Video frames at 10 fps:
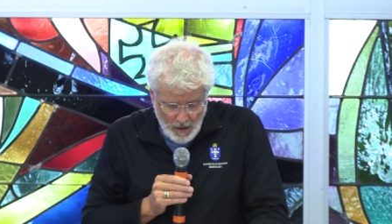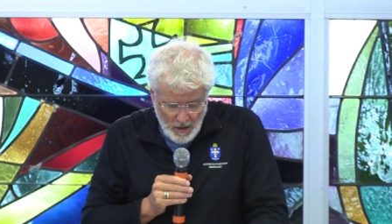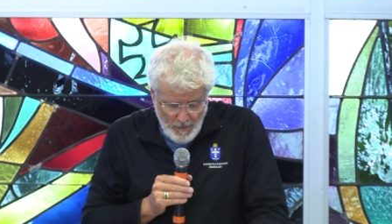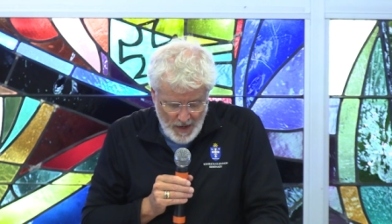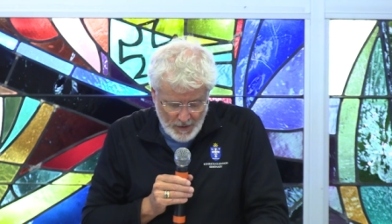
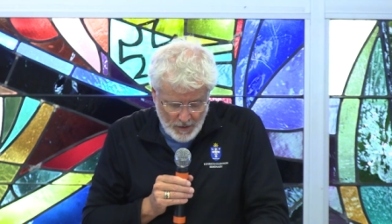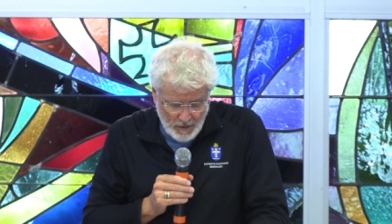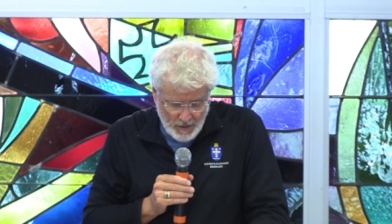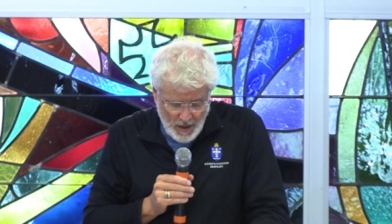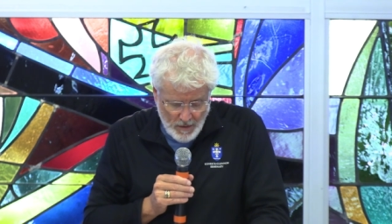And the
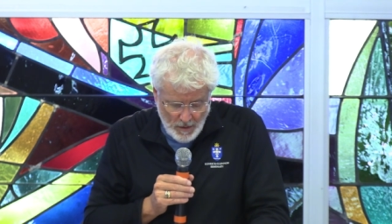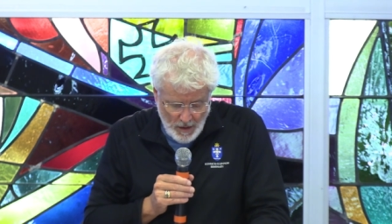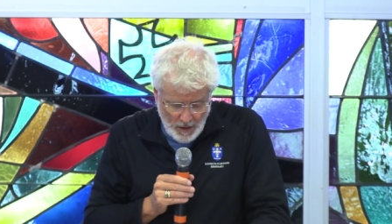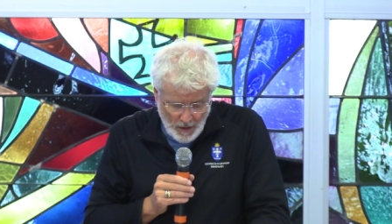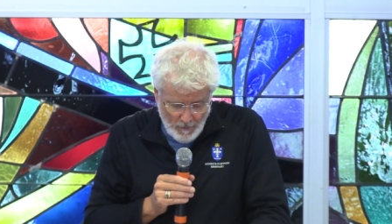master sent the
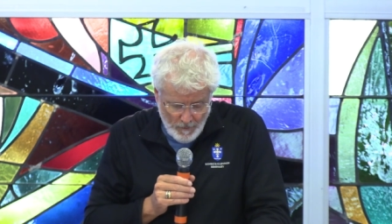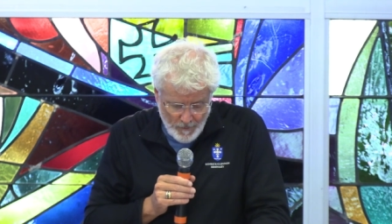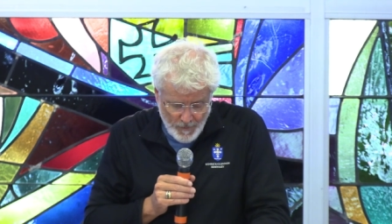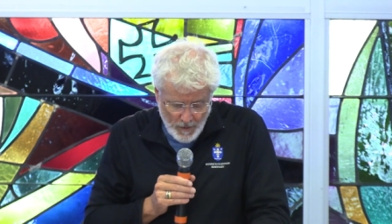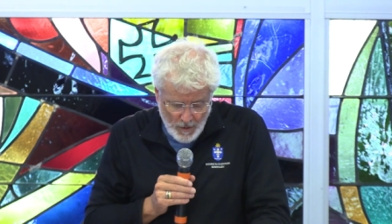deacon,
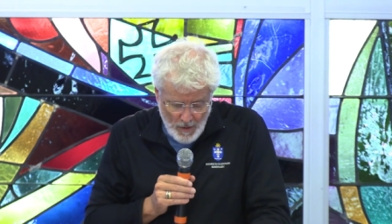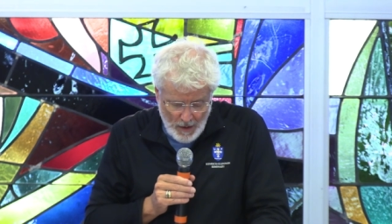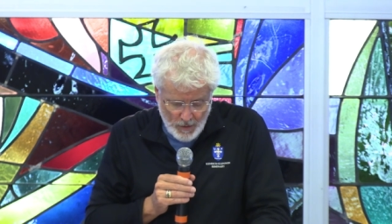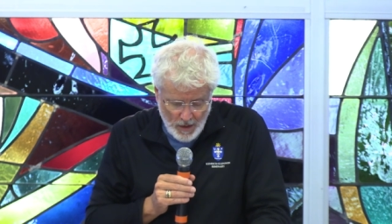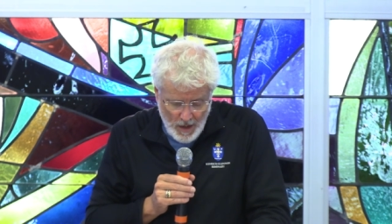Go
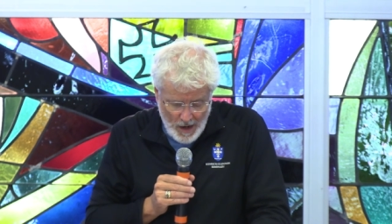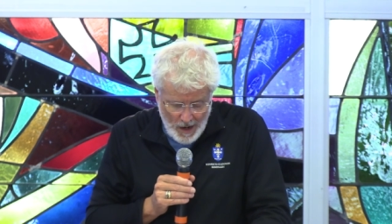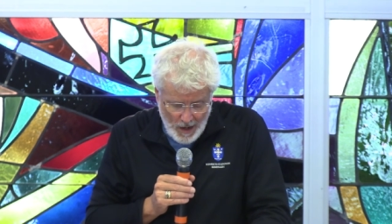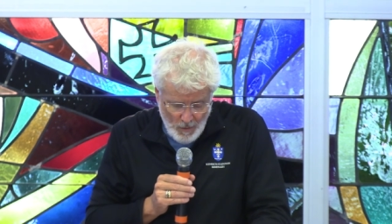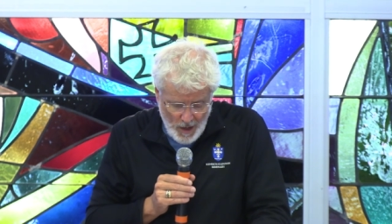out to the
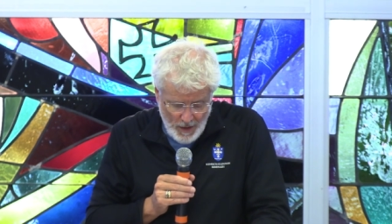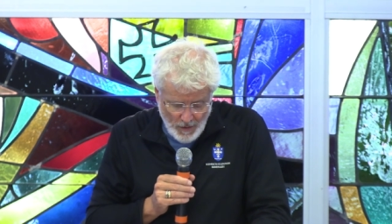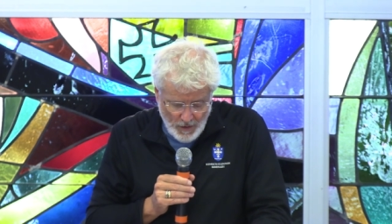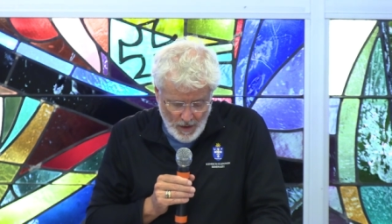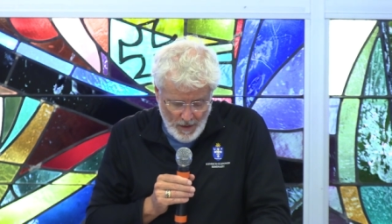
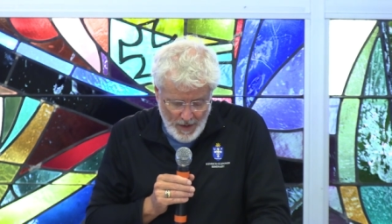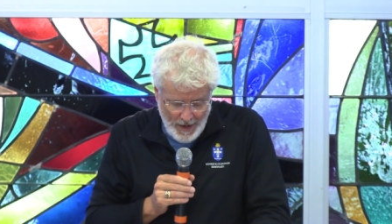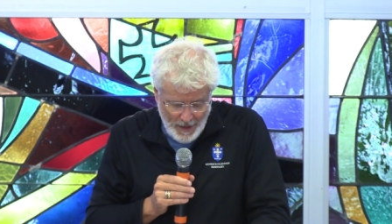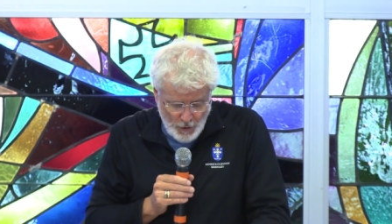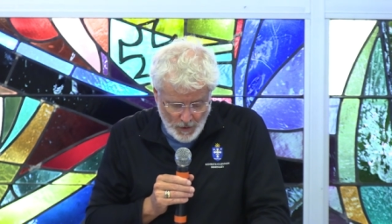highways and the
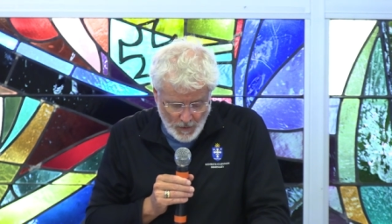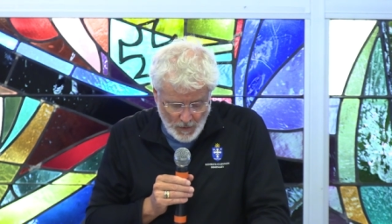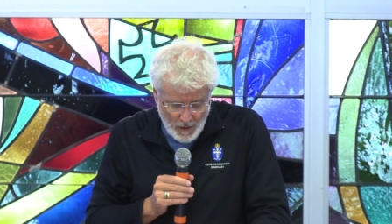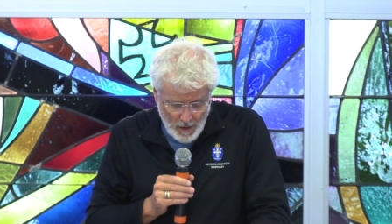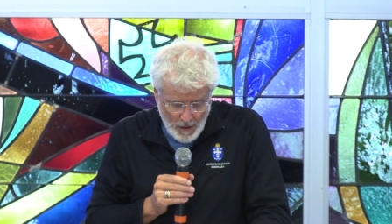
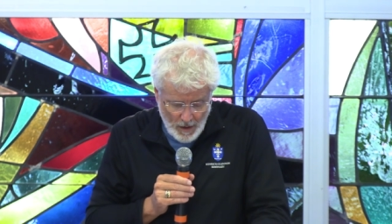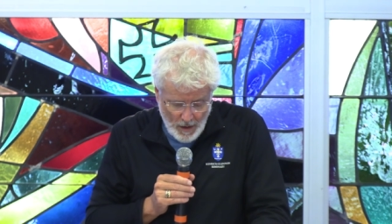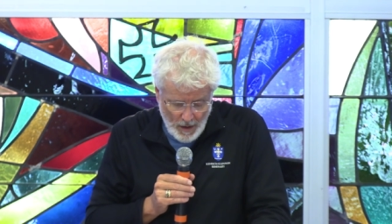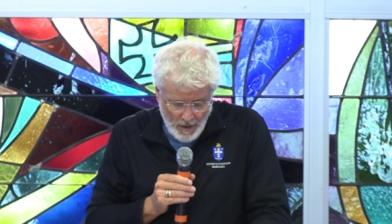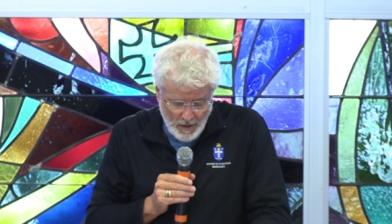hedges
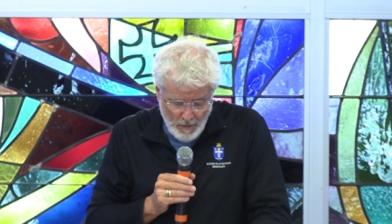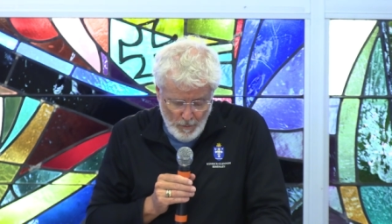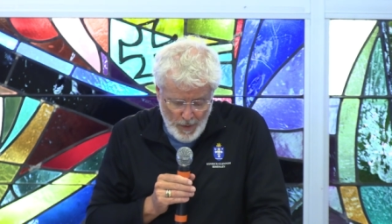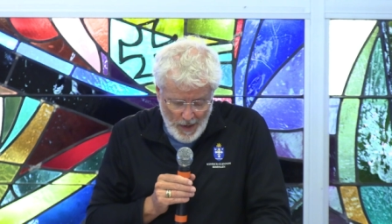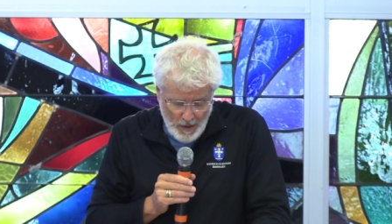and
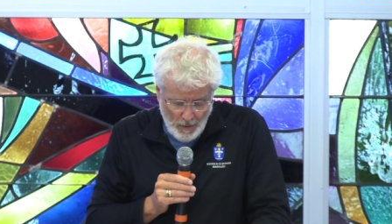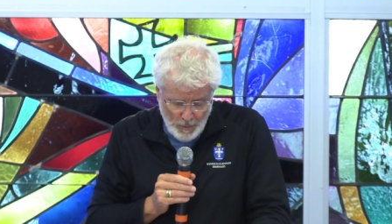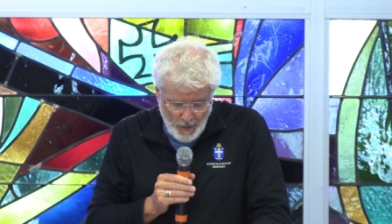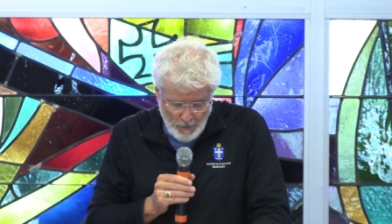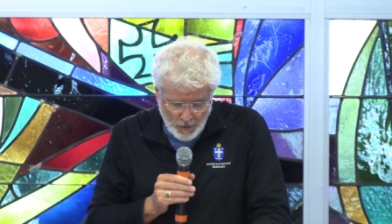compel
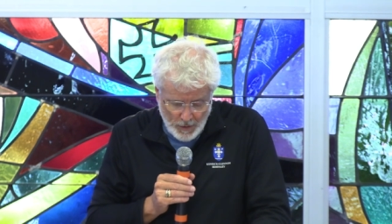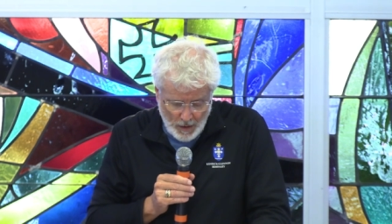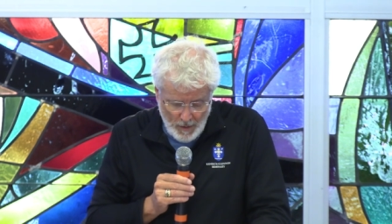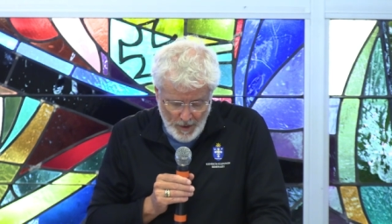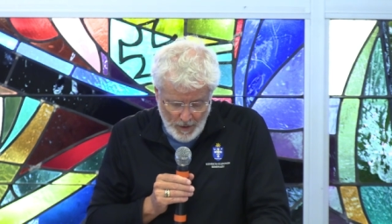people to
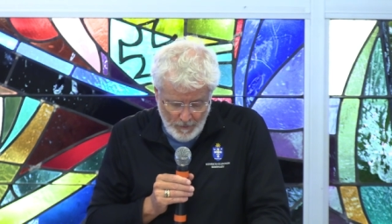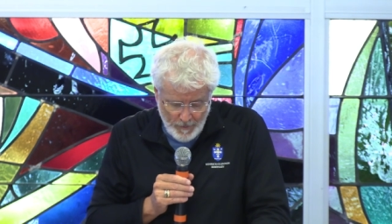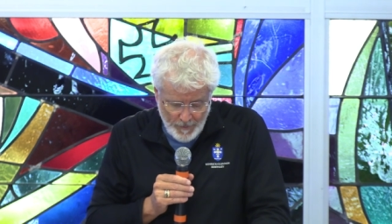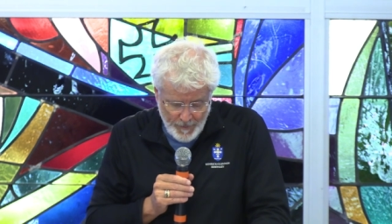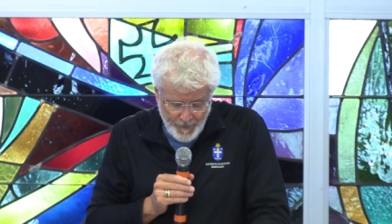come in,
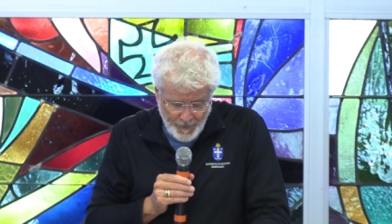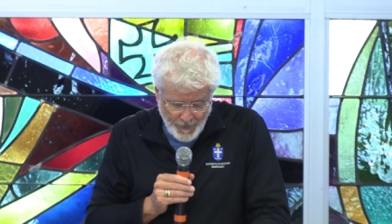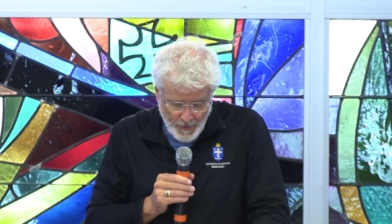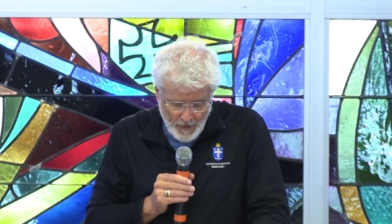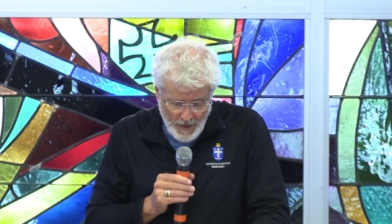
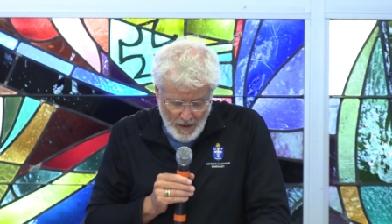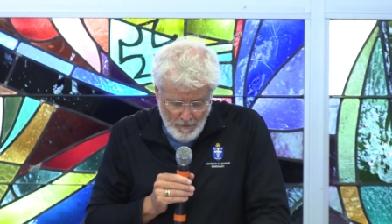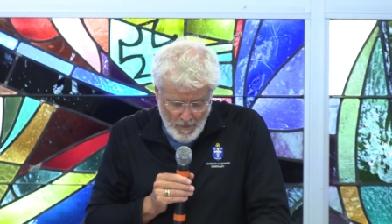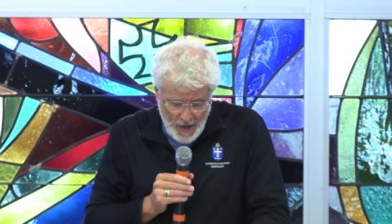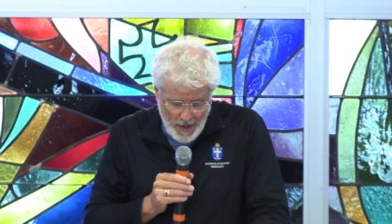
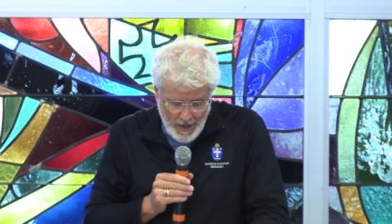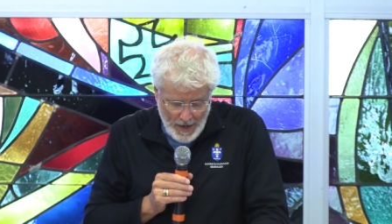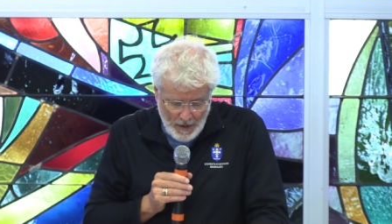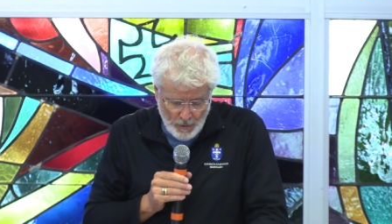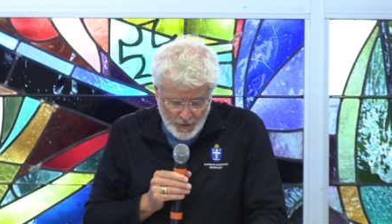that my
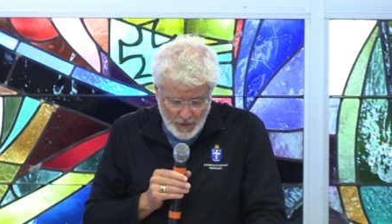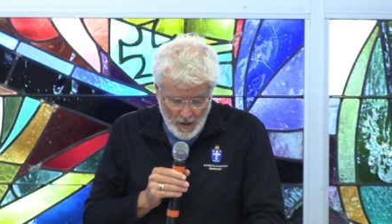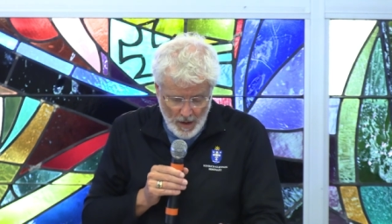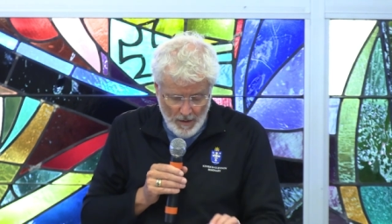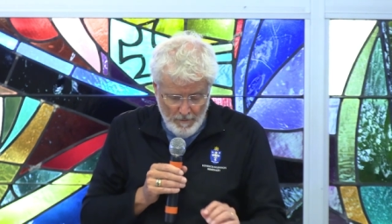house
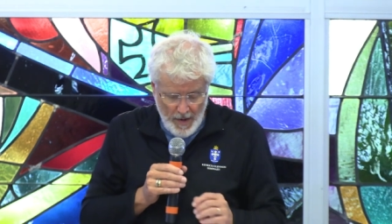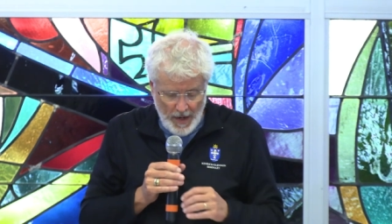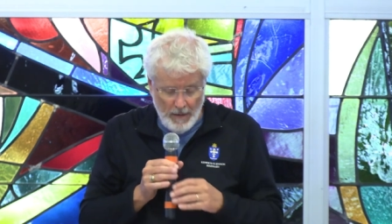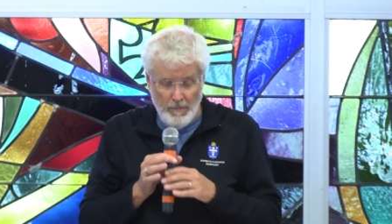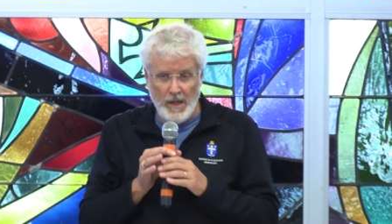
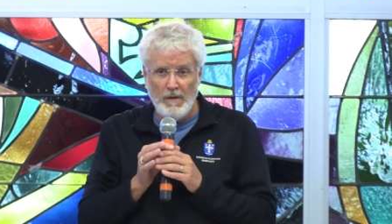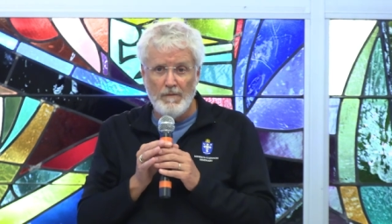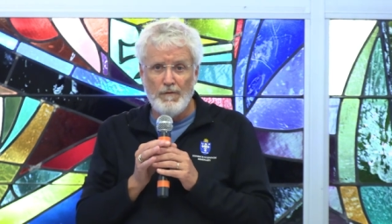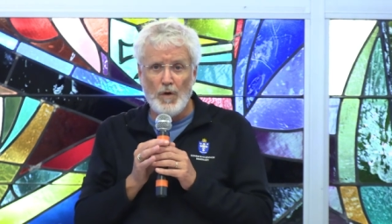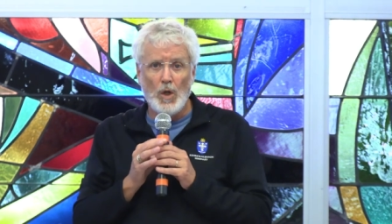may be
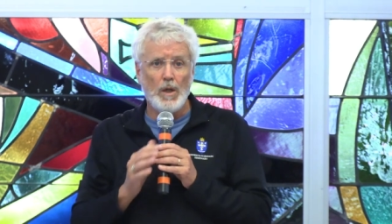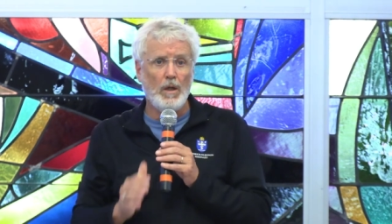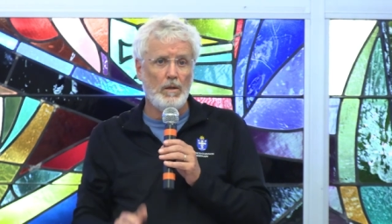full.